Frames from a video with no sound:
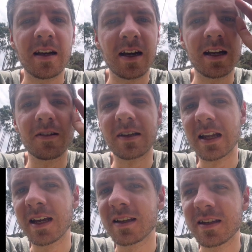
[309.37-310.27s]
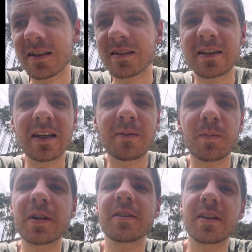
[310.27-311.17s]
I don't like this kick
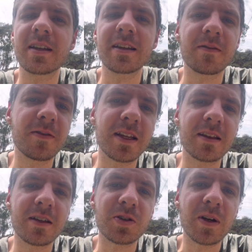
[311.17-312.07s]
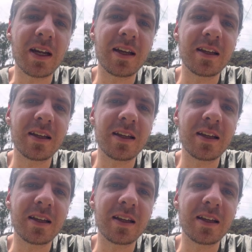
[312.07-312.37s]
because it doesn't fit the track,